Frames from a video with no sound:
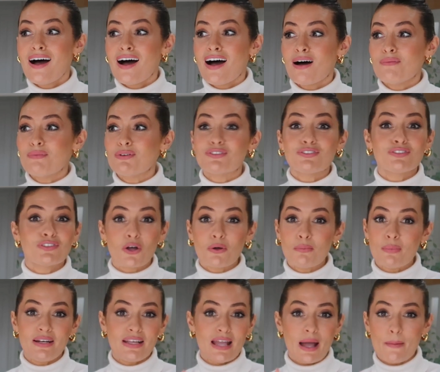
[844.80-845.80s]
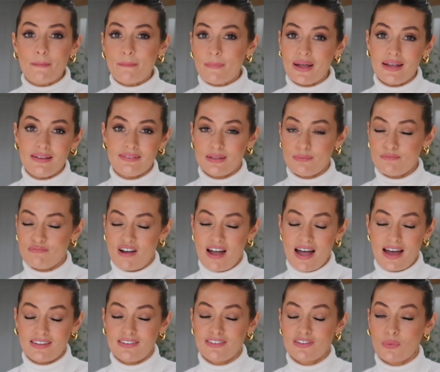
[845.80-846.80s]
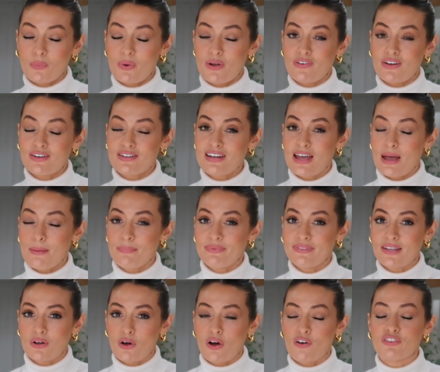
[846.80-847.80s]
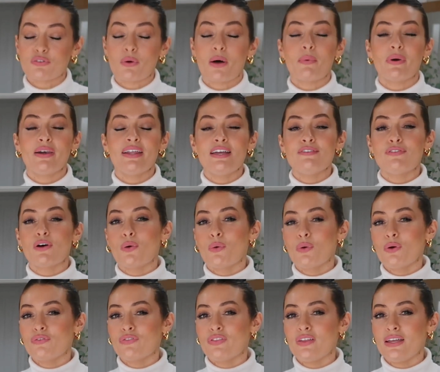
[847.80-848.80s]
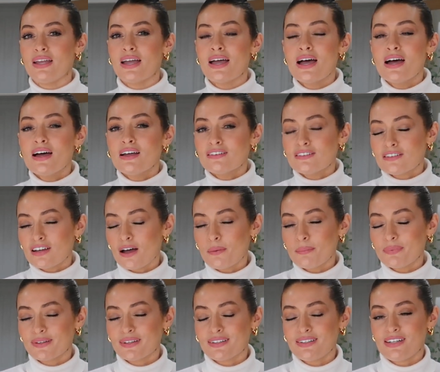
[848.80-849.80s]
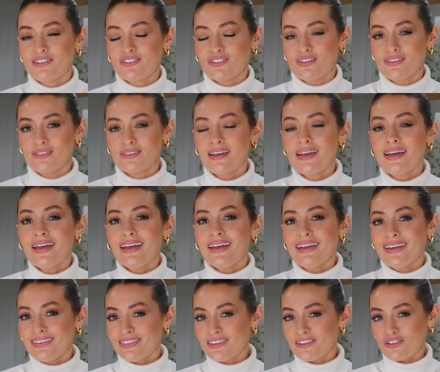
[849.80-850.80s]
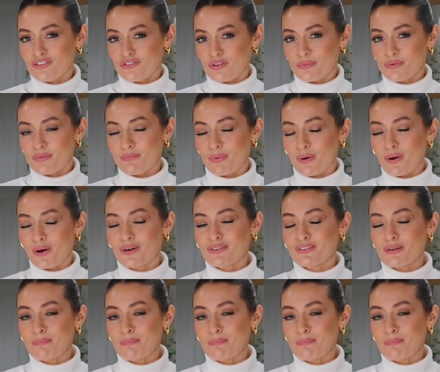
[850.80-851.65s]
Um, so many amazing brands with 10% off. So I will leave all of the terms and conditions in the description box